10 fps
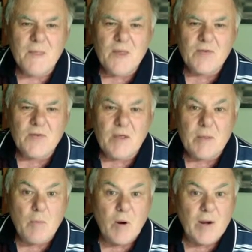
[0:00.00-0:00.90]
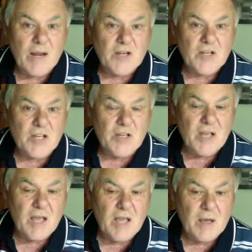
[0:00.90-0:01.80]
So he might actually
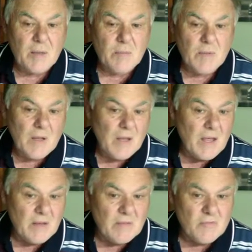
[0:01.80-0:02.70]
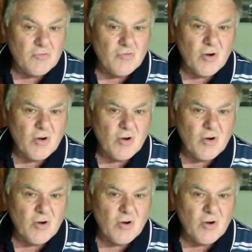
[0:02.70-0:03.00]
try